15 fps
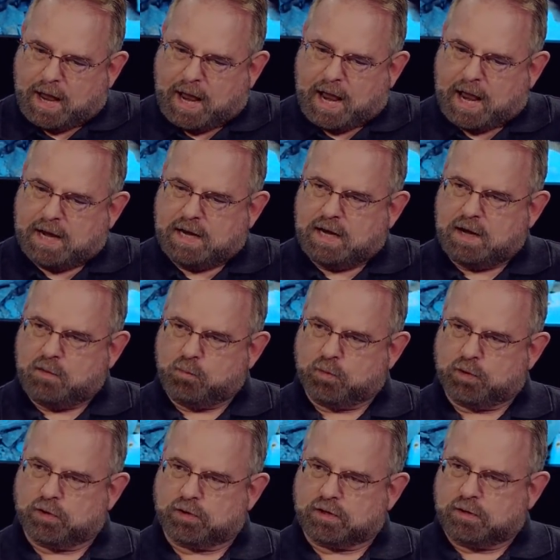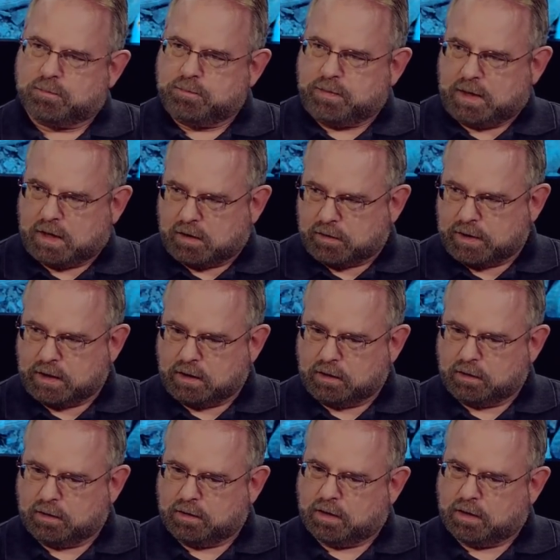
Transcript: and we're comparing,